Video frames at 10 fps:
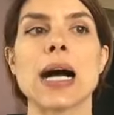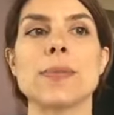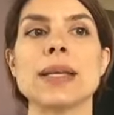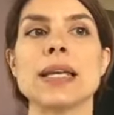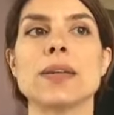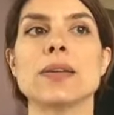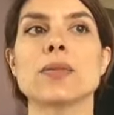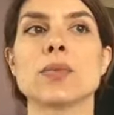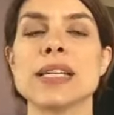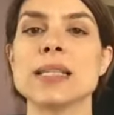in
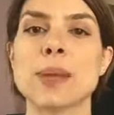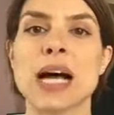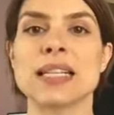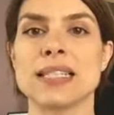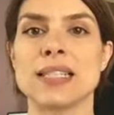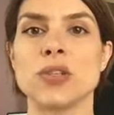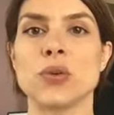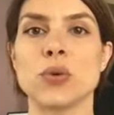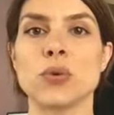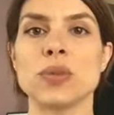response
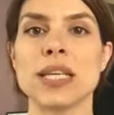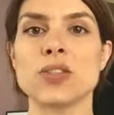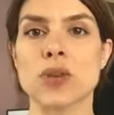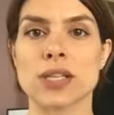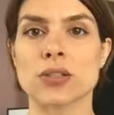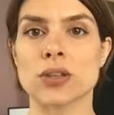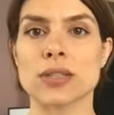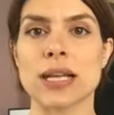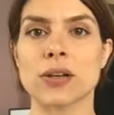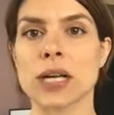to these stressors
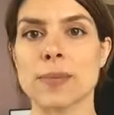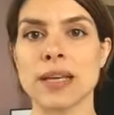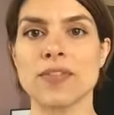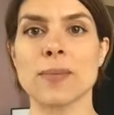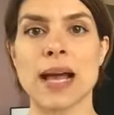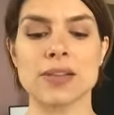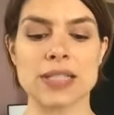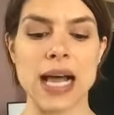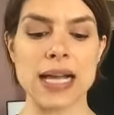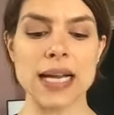that are coming from
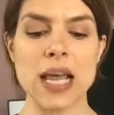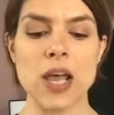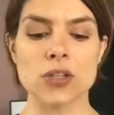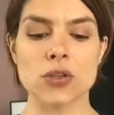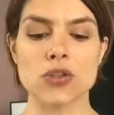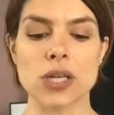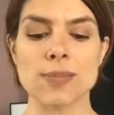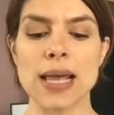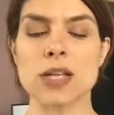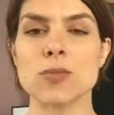outside. So stress
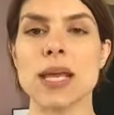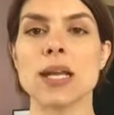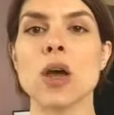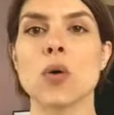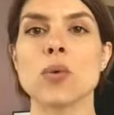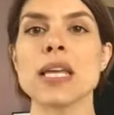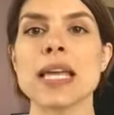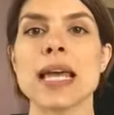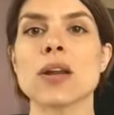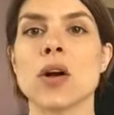management, we
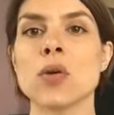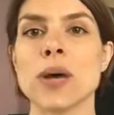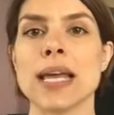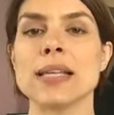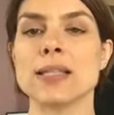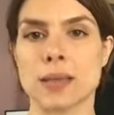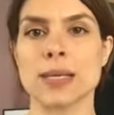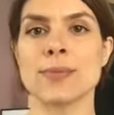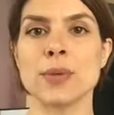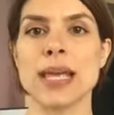can't always,
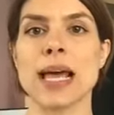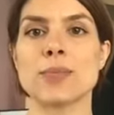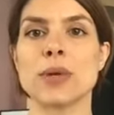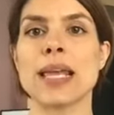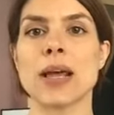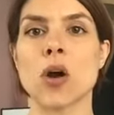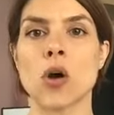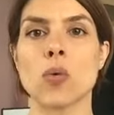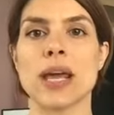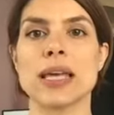sometimes we can, but we can't
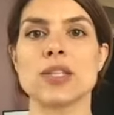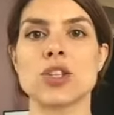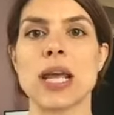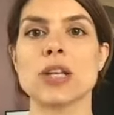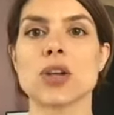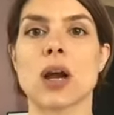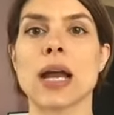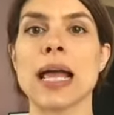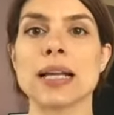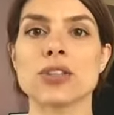always change
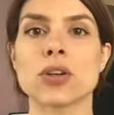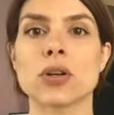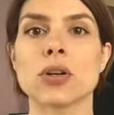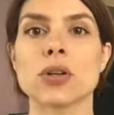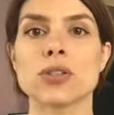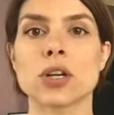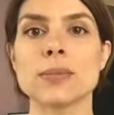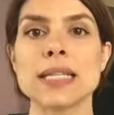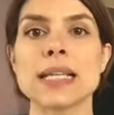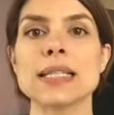our external
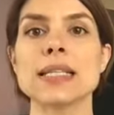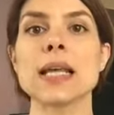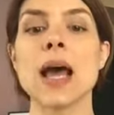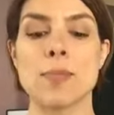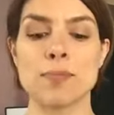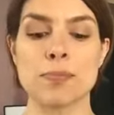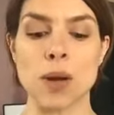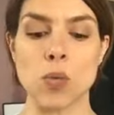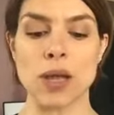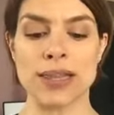circumstances.
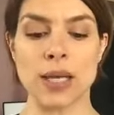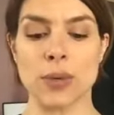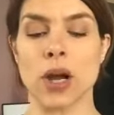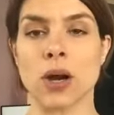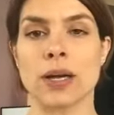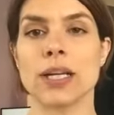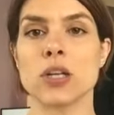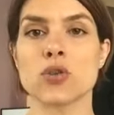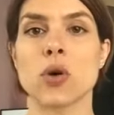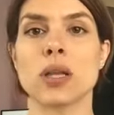But one thing we are in
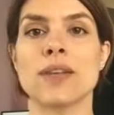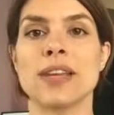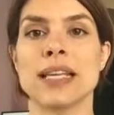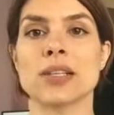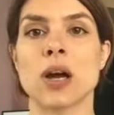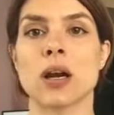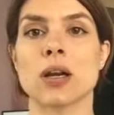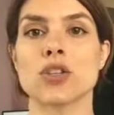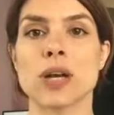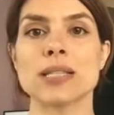control of is
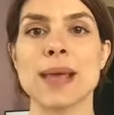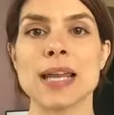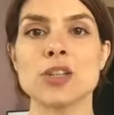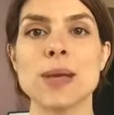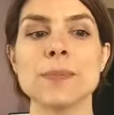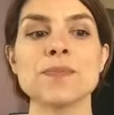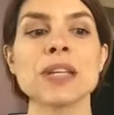our stress management,